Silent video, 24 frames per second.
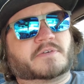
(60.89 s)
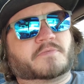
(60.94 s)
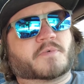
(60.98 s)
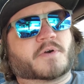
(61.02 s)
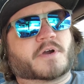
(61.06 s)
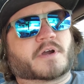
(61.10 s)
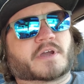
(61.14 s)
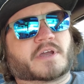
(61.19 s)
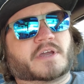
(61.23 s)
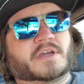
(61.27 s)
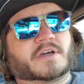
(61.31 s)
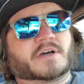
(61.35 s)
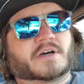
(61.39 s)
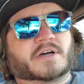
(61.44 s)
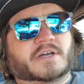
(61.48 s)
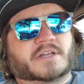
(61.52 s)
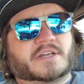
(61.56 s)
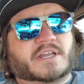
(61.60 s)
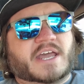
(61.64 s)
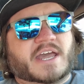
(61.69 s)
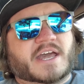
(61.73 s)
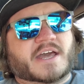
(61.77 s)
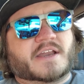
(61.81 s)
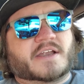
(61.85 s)
working
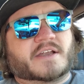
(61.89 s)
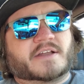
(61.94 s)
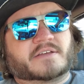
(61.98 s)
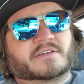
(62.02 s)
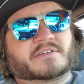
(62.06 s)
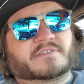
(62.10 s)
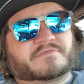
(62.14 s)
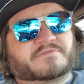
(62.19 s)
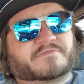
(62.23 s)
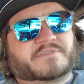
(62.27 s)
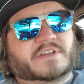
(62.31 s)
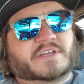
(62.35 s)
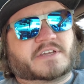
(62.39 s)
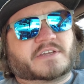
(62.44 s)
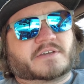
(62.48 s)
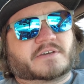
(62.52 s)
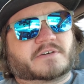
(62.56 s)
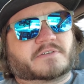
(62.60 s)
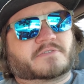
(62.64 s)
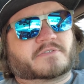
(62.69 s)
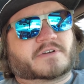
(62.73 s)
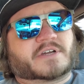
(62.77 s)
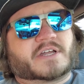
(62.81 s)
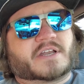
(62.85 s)
on editing a
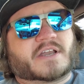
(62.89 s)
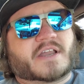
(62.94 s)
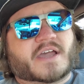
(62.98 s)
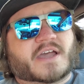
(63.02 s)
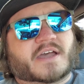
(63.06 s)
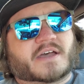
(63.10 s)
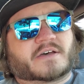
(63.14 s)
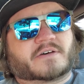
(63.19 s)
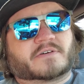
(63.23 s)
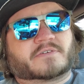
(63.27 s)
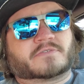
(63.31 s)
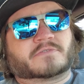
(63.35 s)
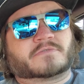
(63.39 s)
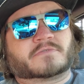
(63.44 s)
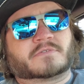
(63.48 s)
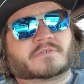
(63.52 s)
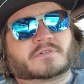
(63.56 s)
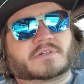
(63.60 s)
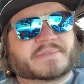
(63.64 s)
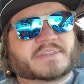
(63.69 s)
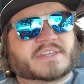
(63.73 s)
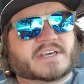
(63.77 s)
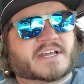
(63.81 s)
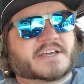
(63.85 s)
video right now
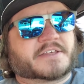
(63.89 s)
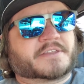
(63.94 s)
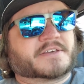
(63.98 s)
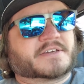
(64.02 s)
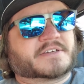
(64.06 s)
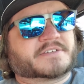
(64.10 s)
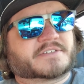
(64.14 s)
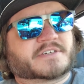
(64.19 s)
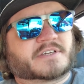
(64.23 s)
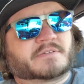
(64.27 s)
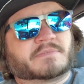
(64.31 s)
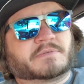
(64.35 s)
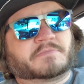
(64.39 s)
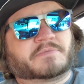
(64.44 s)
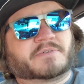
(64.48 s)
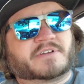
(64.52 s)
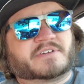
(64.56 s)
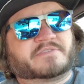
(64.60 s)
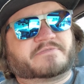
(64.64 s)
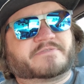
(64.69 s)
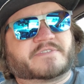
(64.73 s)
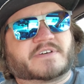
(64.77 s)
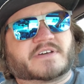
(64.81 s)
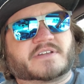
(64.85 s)
that I think is going to be pretty
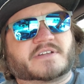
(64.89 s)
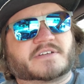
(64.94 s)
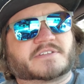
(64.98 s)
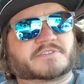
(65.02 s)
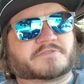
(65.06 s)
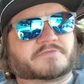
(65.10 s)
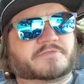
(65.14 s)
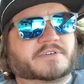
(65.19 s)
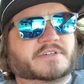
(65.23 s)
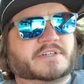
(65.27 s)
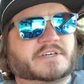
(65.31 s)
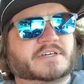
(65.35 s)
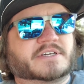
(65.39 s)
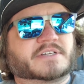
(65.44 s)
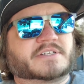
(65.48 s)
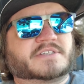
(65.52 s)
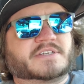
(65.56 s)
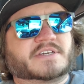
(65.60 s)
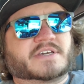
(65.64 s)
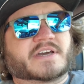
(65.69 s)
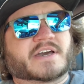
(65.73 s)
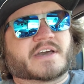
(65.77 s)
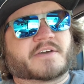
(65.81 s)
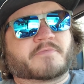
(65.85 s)
fun. It's a really good
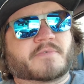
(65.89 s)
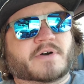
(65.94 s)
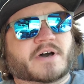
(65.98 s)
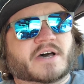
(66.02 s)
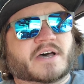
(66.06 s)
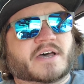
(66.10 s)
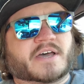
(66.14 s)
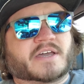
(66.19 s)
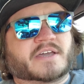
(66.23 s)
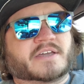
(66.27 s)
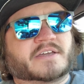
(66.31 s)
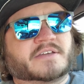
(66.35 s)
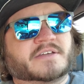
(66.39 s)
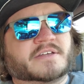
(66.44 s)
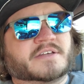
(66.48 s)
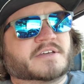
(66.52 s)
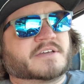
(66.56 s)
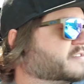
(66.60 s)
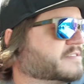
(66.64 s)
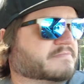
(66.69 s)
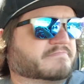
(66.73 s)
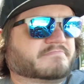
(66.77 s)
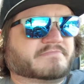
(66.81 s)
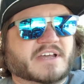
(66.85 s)
DIY.
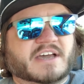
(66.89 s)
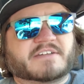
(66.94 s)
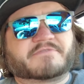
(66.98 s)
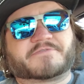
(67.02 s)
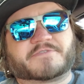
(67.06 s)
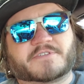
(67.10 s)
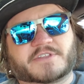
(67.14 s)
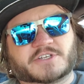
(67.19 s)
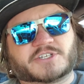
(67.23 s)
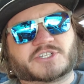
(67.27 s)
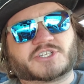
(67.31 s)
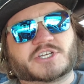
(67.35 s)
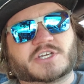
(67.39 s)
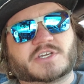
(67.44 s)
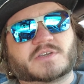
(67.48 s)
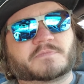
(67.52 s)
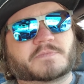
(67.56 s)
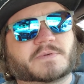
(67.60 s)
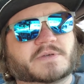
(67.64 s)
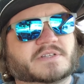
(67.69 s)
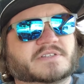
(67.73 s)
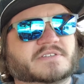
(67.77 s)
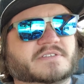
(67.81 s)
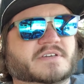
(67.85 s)
It's not for the Jeep,
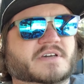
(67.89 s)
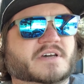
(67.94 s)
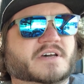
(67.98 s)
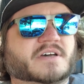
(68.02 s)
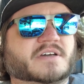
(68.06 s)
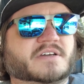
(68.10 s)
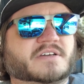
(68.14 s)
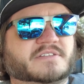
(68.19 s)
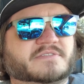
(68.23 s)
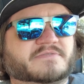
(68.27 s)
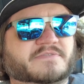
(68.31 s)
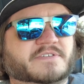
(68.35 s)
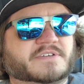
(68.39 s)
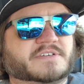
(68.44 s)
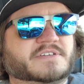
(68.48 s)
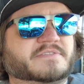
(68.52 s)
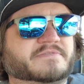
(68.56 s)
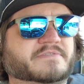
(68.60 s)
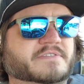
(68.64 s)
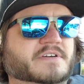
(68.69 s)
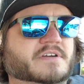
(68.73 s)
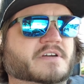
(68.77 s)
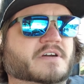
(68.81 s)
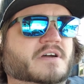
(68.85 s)
it's for a
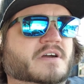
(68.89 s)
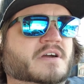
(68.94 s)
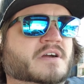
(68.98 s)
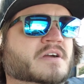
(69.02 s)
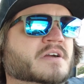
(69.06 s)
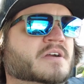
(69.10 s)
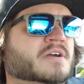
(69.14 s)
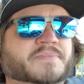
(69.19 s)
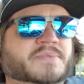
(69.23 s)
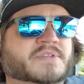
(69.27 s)
different car.